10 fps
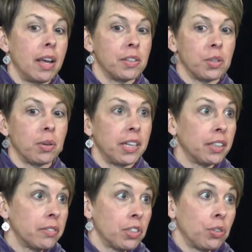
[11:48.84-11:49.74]
And so
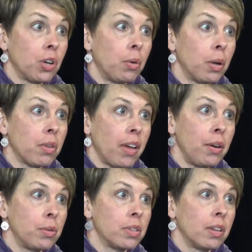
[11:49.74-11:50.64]
caregivers are going
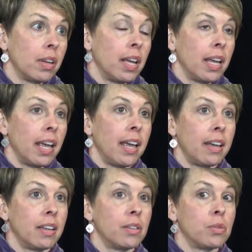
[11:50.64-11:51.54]
without.
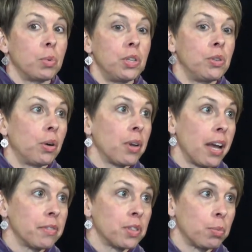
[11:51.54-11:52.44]
And when you don't
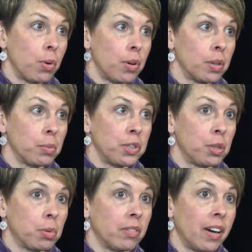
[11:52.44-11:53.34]
have support when
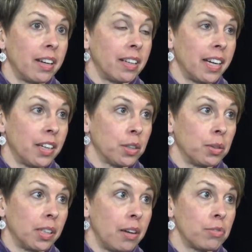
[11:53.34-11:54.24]
you're providing care to
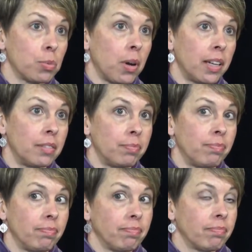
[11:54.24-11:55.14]
a loved one,
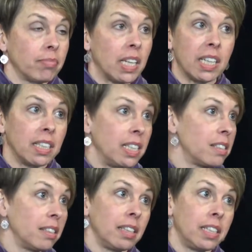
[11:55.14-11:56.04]
it can
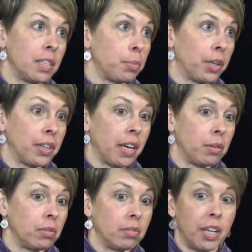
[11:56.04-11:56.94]
easily lead to
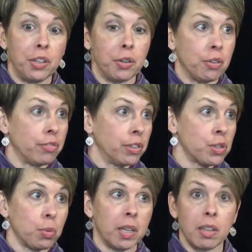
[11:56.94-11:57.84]
burnout and hmm. you're the
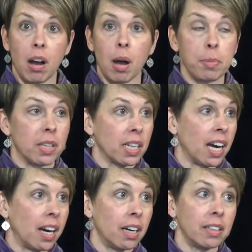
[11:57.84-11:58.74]
first one to hop in the
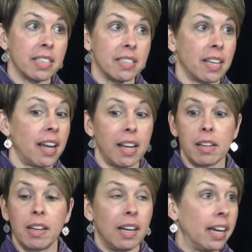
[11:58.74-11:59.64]
car and
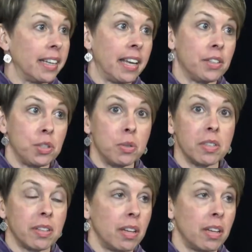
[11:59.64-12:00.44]
say i can't do this